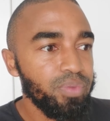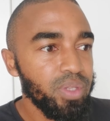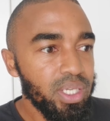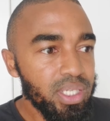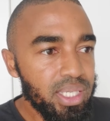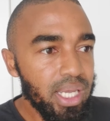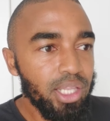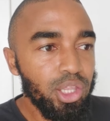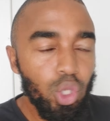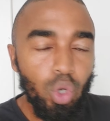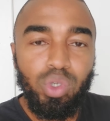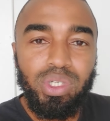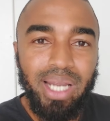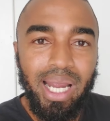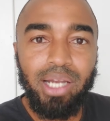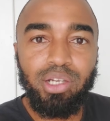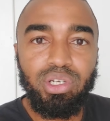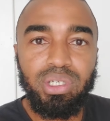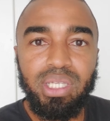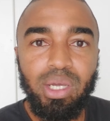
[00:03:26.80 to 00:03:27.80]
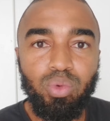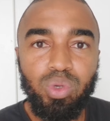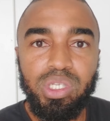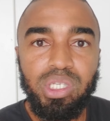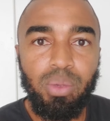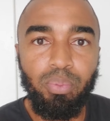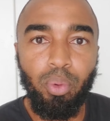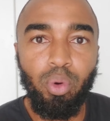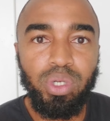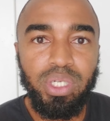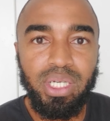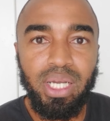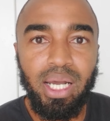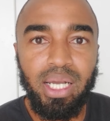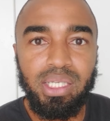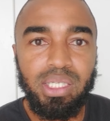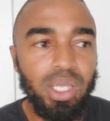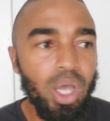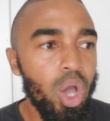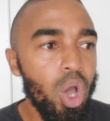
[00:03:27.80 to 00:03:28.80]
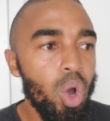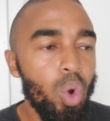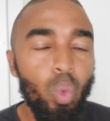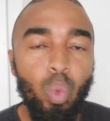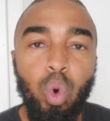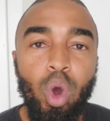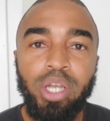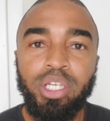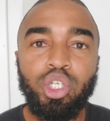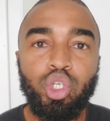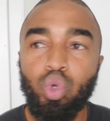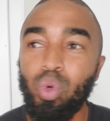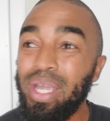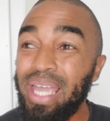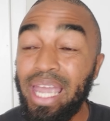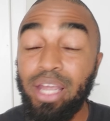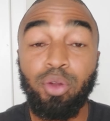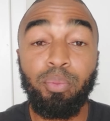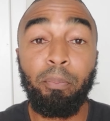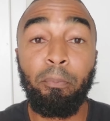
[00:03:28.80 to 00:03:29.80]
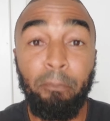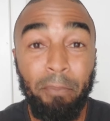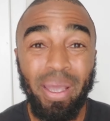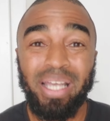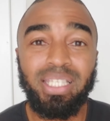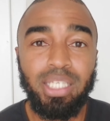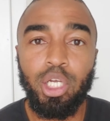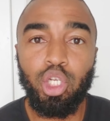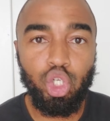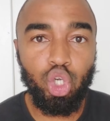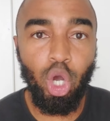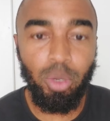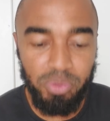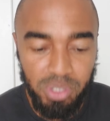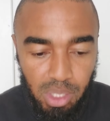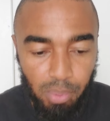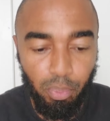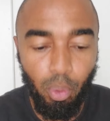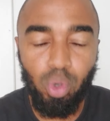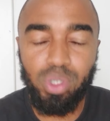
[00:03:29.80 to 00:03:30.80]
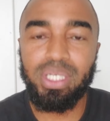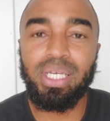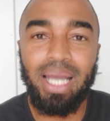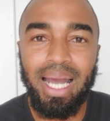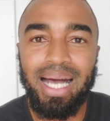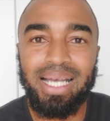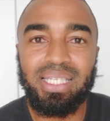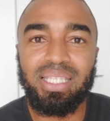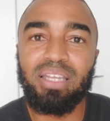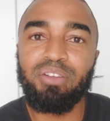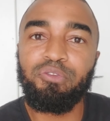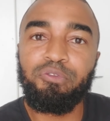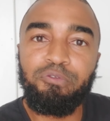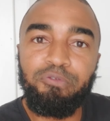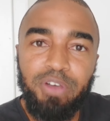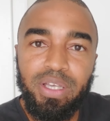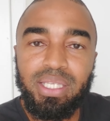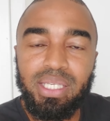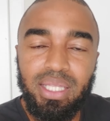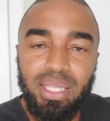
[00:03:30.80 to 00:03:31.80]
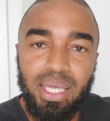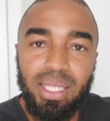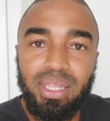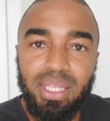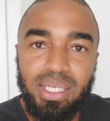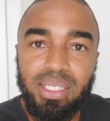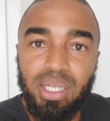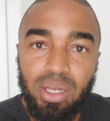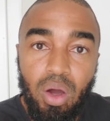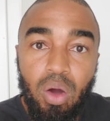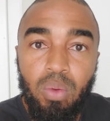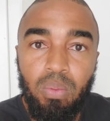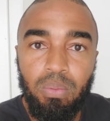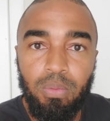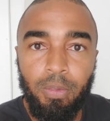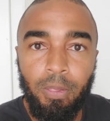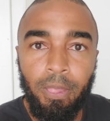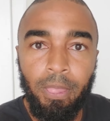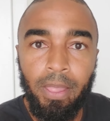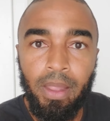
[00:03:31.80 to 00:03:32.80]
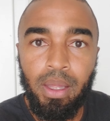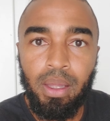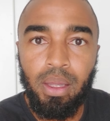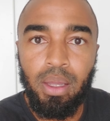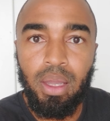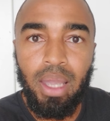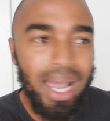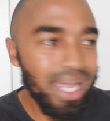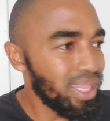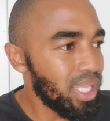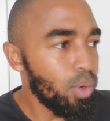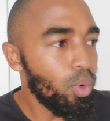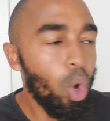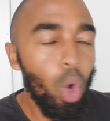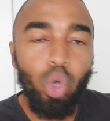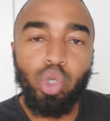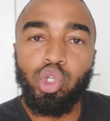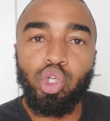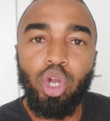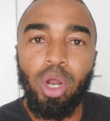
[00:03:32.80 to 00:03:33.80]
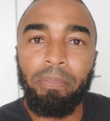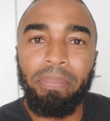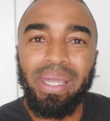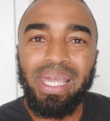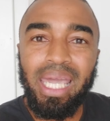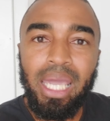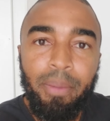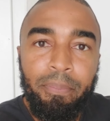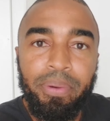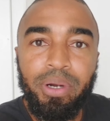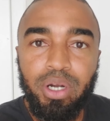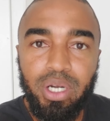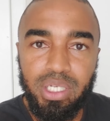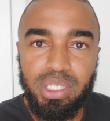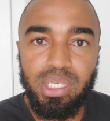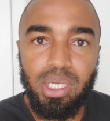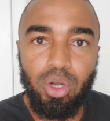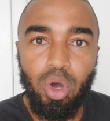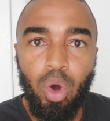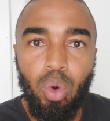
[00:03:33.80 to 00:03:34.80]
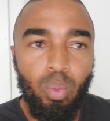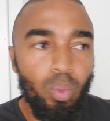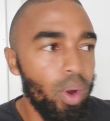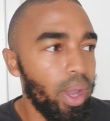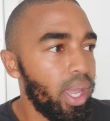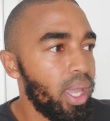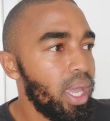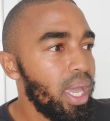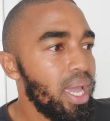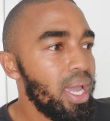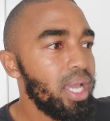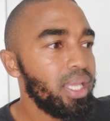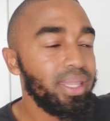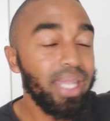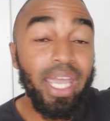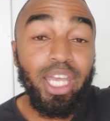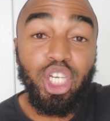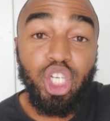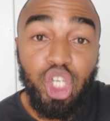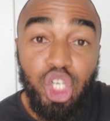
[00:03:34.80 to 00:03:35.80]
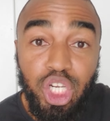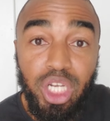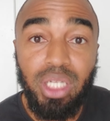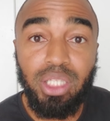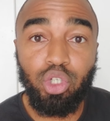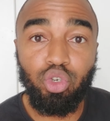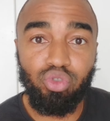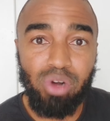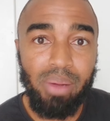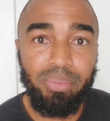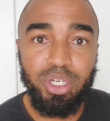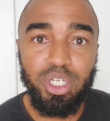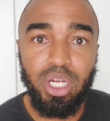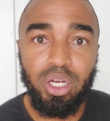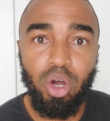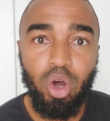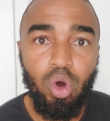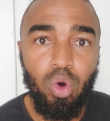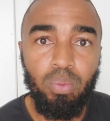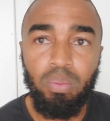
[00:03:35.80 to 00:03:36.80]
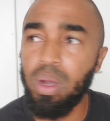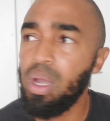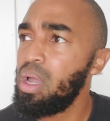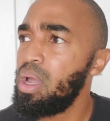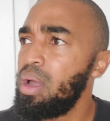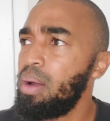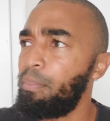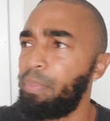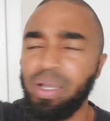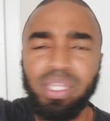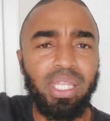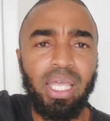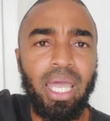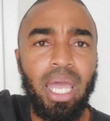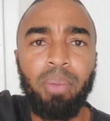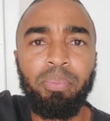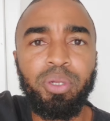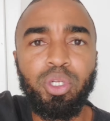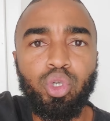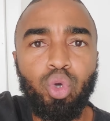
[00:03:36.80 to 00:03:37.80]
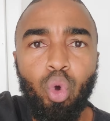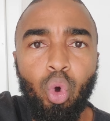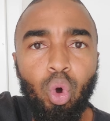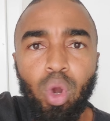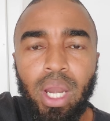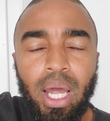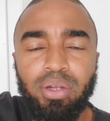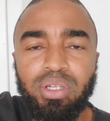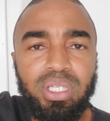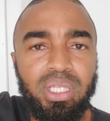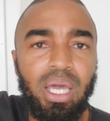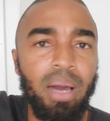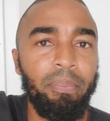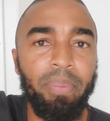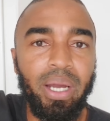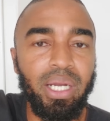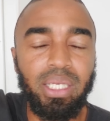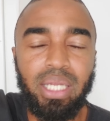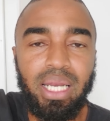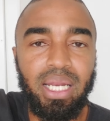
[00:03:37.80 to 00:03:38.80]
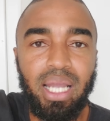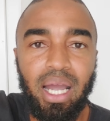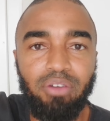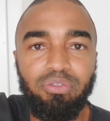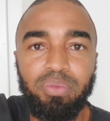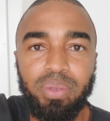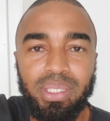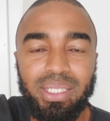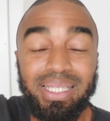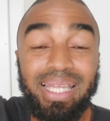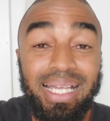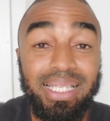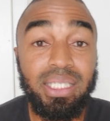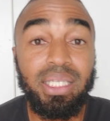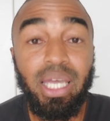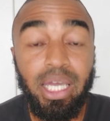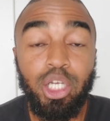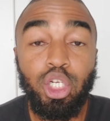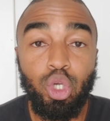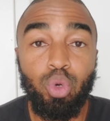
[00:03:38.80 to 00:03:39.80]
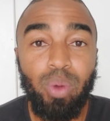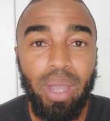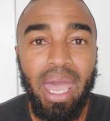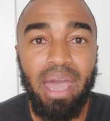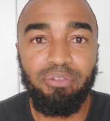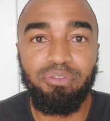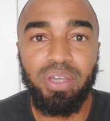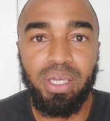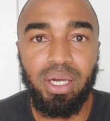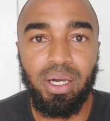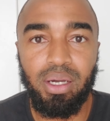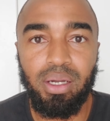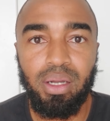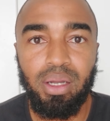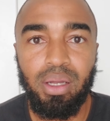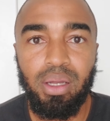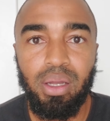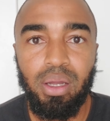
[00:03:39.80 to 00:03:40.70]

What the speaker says: is that those countries that were supporting us weren't doing a better job supporting us than fixing their things at home. And they were also not being hypocrites at home where they shield rubbish at home, but they're happy to call out the apartheid government. That's the issue we have here.